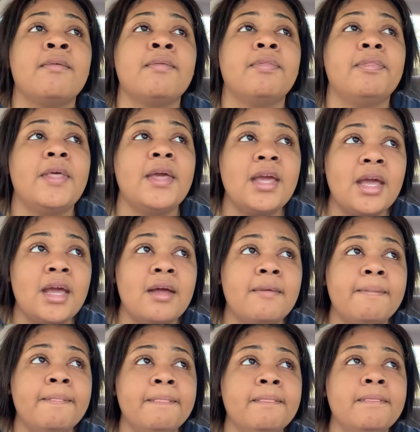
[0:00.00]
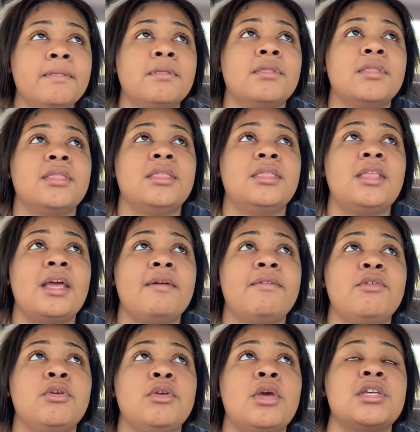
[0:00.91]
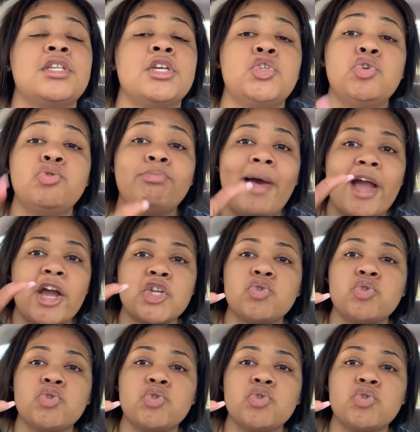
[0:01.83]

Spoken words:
Then you sit you back